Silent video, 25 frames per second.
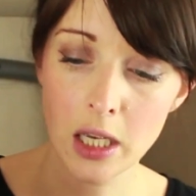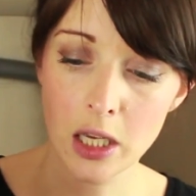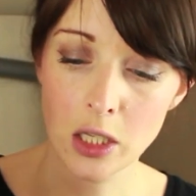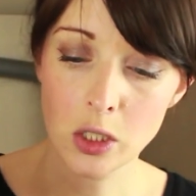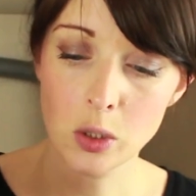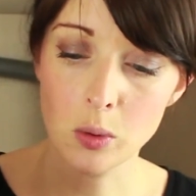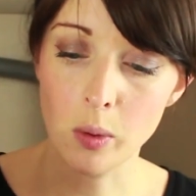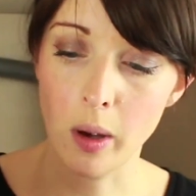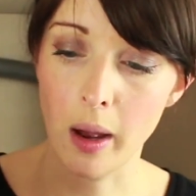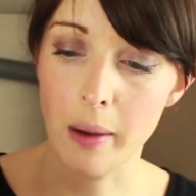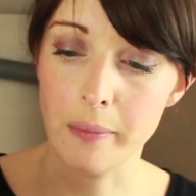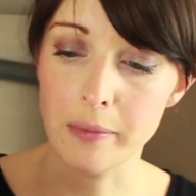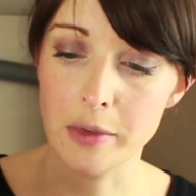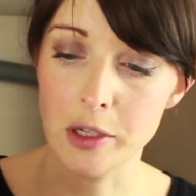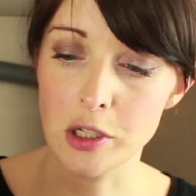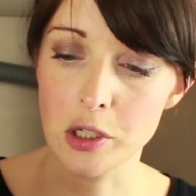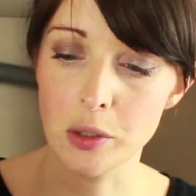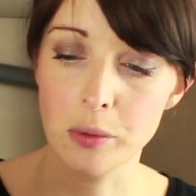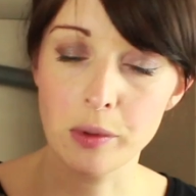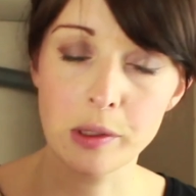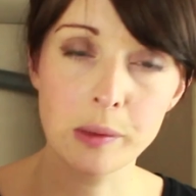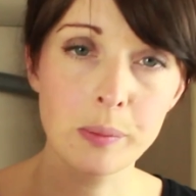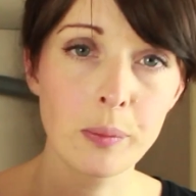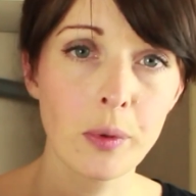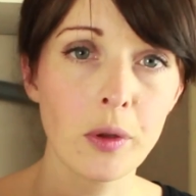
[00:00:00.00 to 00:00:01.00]
So what I'm going to
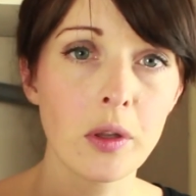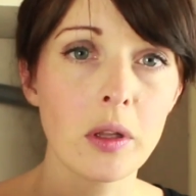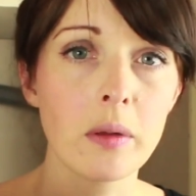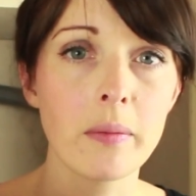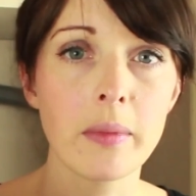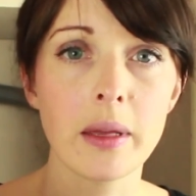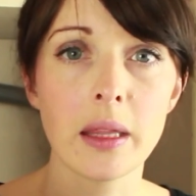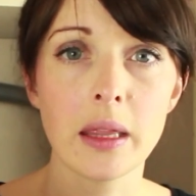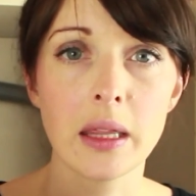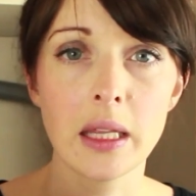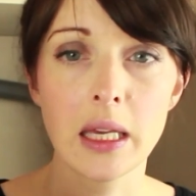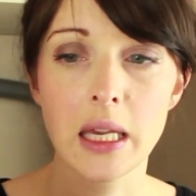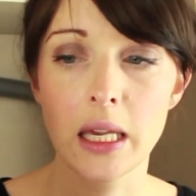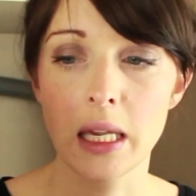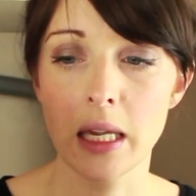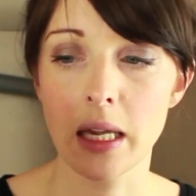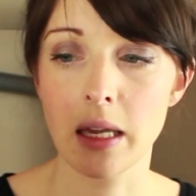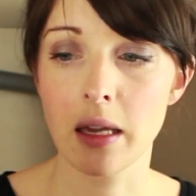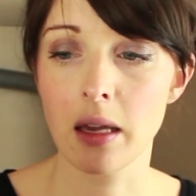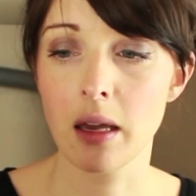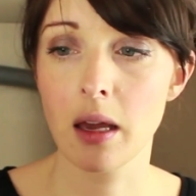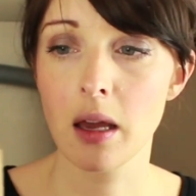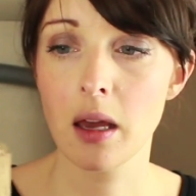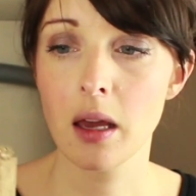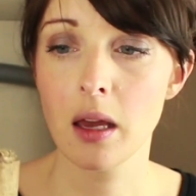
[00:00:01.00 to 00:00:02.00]
do is put them in
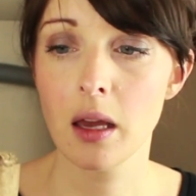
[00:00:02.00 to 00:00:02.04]
the